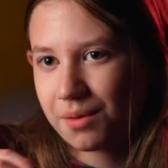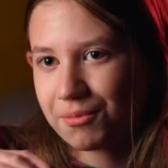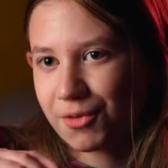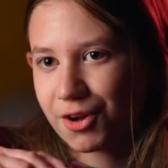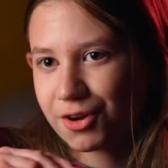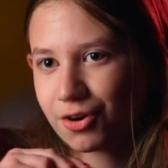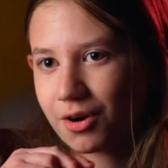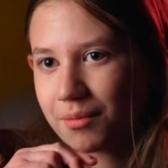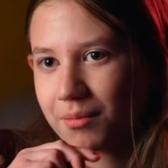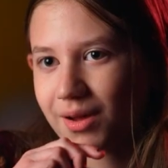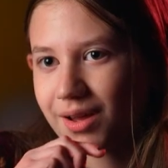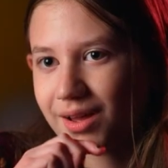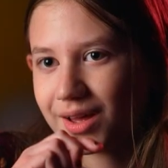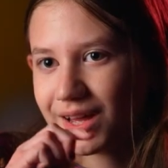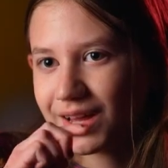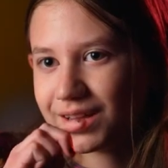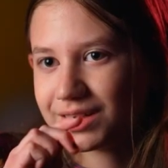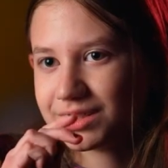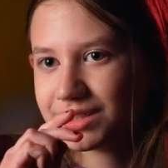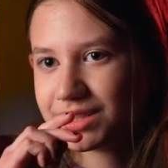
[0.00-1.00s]
my grandma
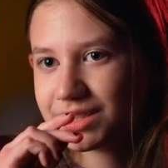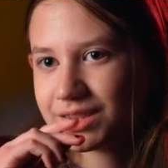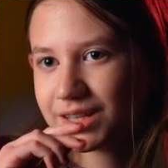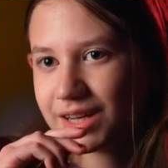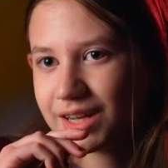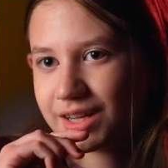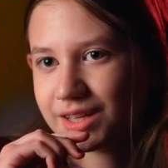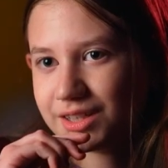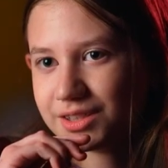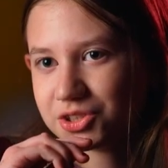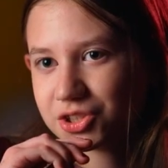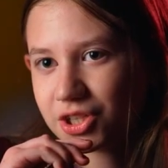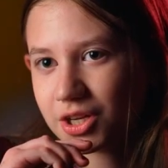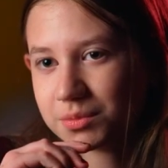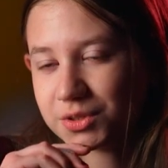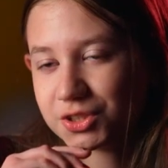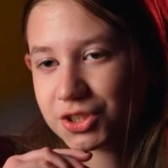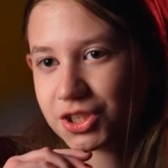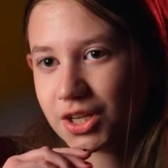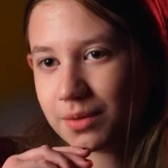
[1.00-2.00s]
had a
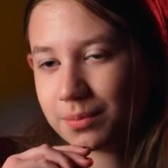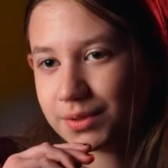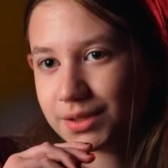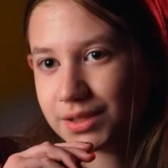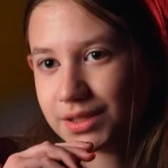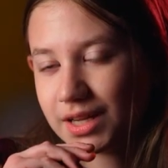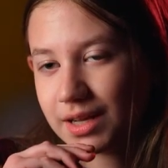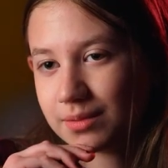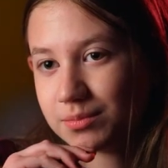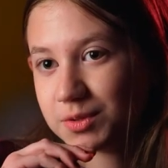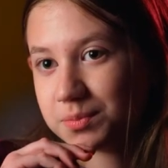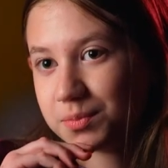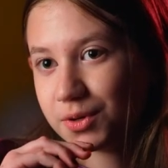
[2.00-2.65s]
German shepherd named